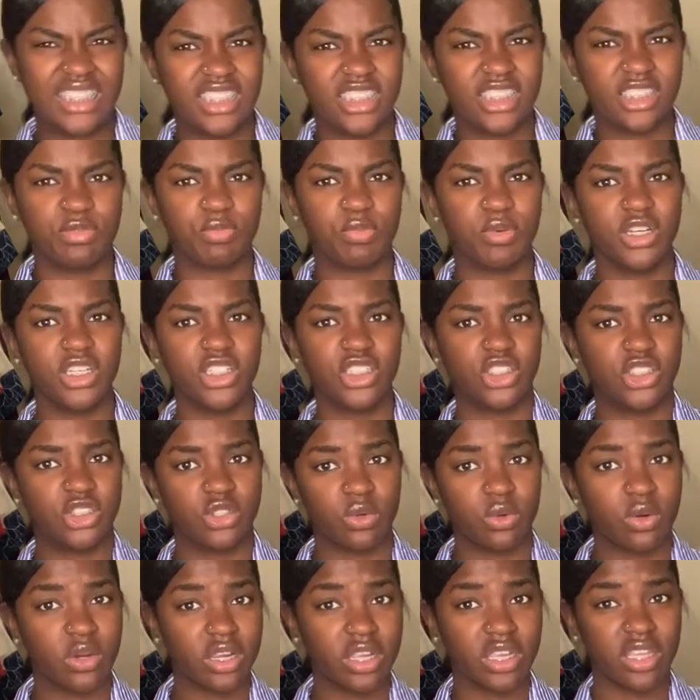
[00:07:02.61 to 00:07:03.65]
It's pretty
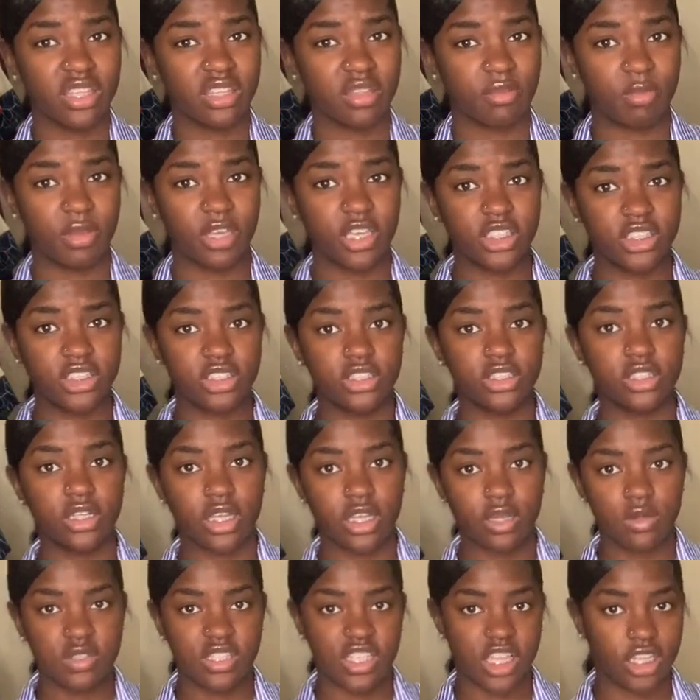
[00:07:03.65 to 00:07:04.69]
short in the picture. It
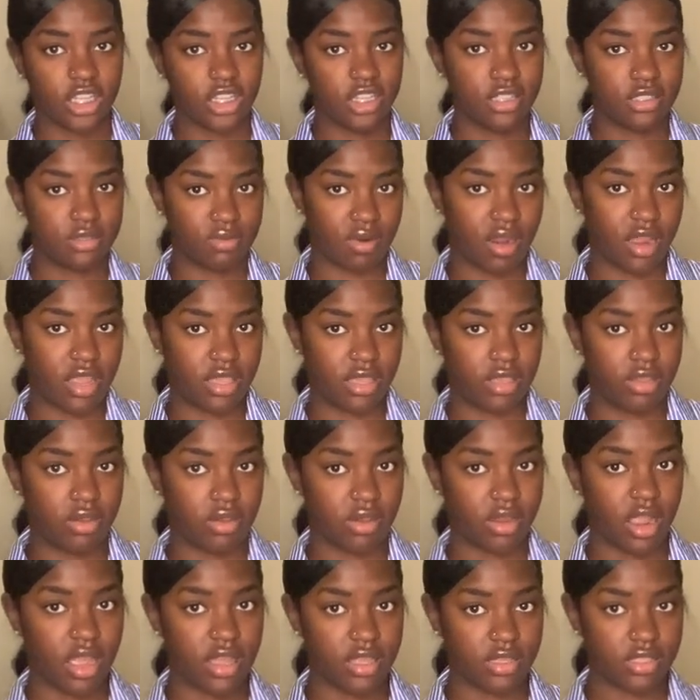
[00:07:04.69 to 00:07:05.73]
was at least right
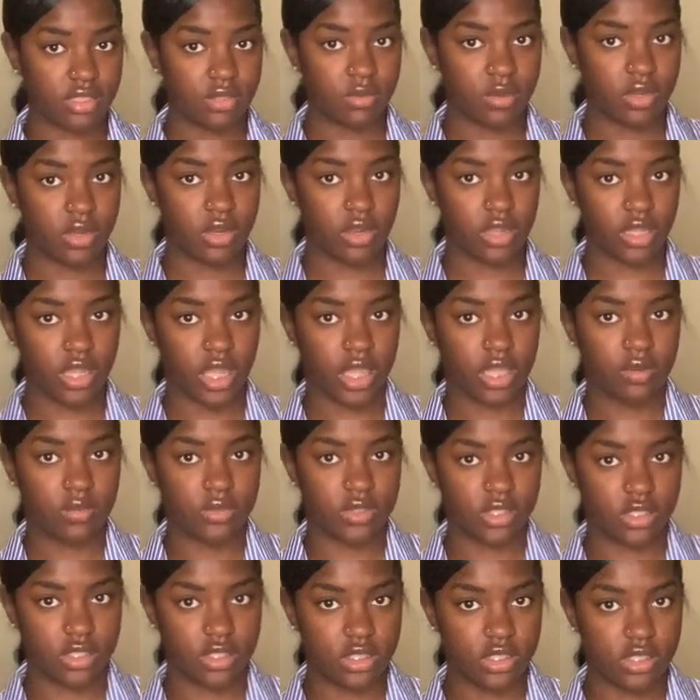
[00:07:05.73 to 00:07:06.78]
here, I swear. Like, it was
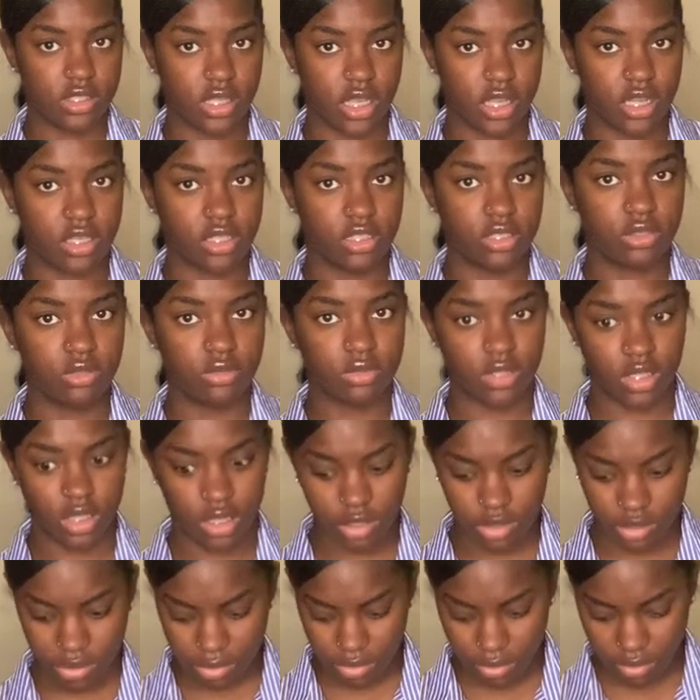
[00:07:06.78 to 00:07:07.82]
at least like a little
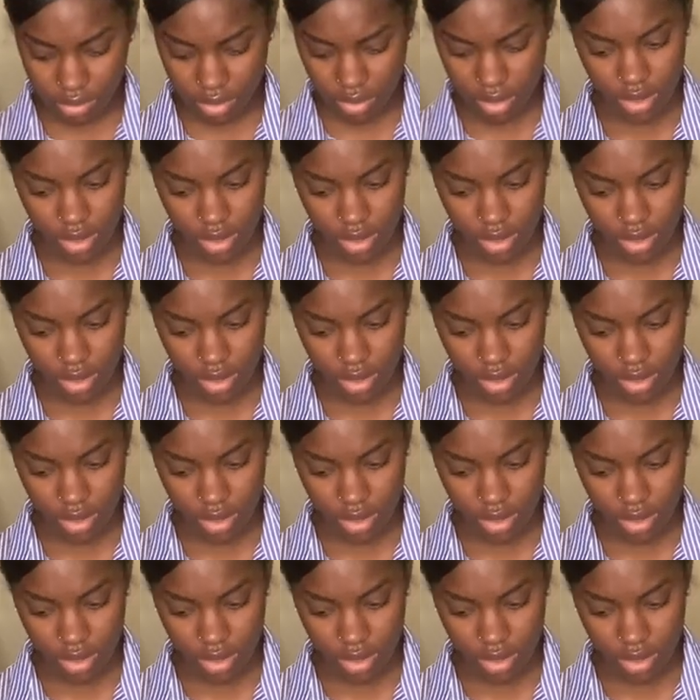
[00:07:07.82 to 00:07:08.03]
thicker.